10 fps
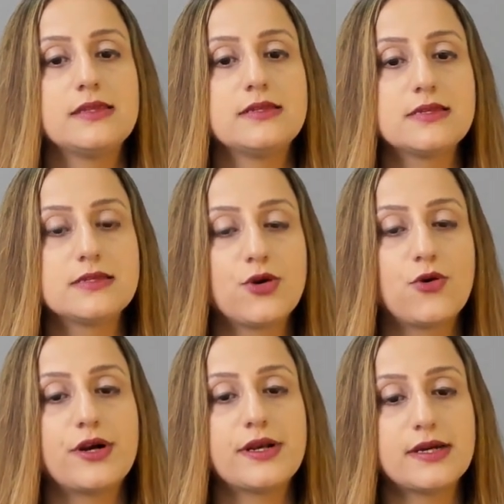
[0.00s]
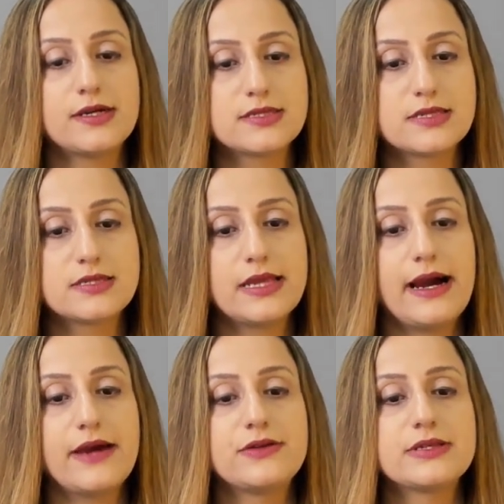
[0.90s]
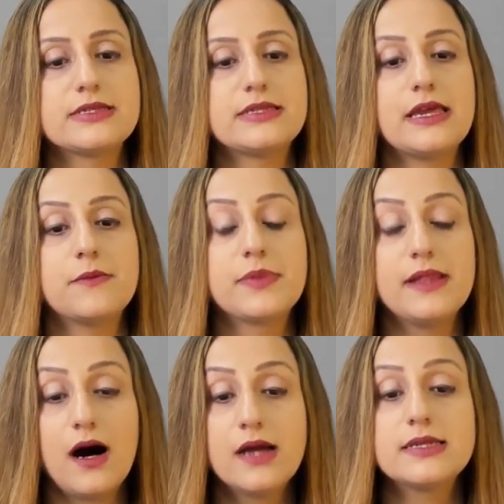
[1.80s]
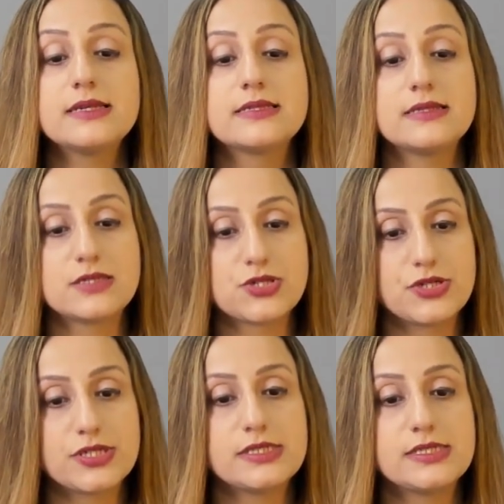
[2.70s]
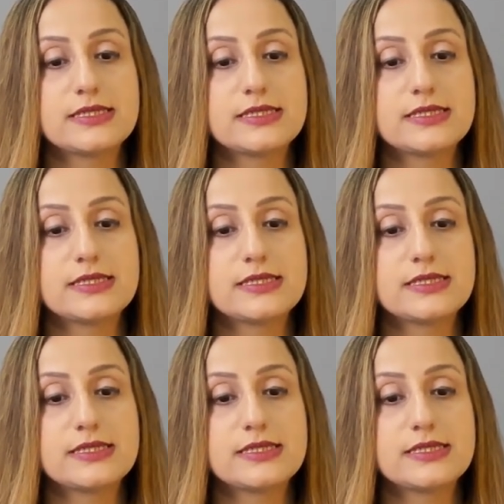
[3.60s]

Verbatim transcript: This is the cornea, this is the iris. The implant is inserted.